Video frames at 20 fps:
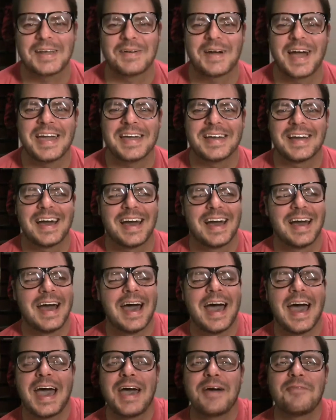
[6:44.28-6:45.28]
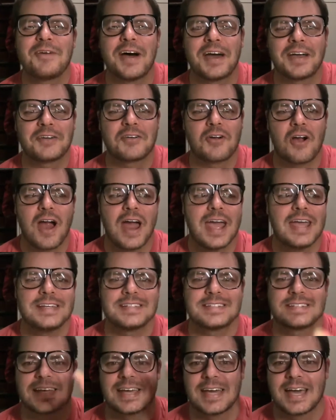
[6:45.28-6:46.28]
anyway, have a
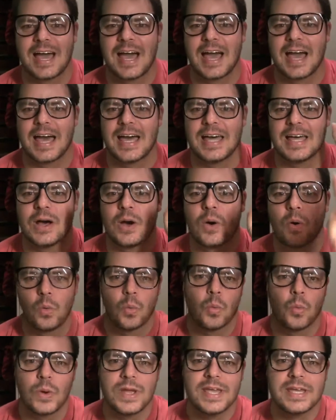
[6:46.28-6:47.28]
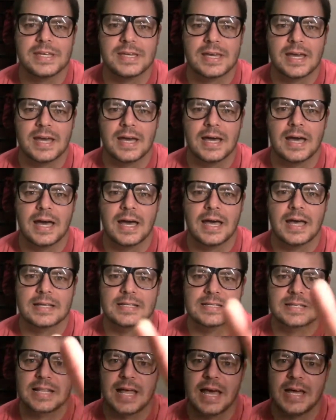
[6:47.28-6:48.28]
great week
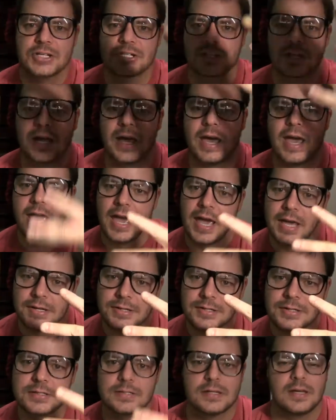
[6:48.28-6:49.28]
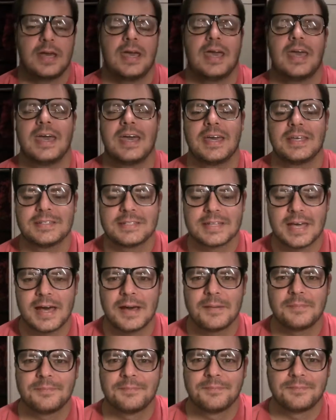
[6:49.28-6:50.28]
slash end, and
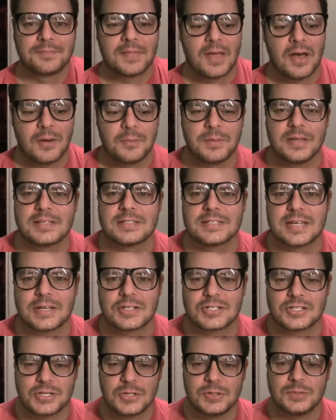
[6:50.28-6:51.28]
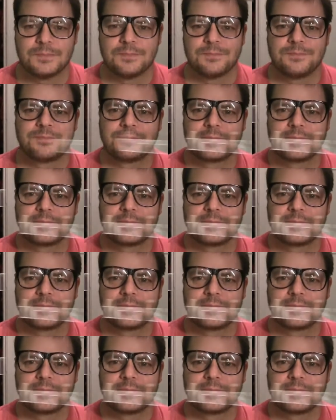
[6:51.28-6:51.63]
um, I'll be in touch soon.